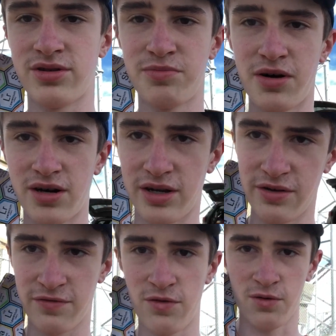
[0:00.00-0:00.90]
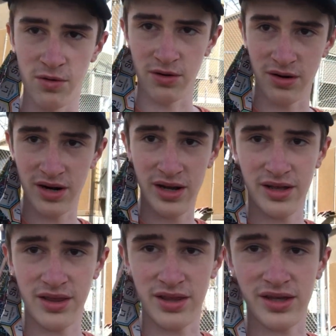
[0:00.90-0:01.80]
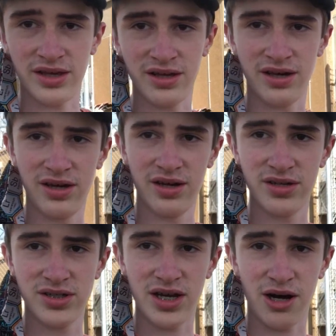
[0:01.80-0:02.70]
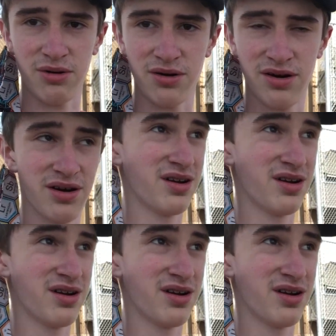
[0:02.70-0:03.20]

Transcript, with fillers: spotting for the tower.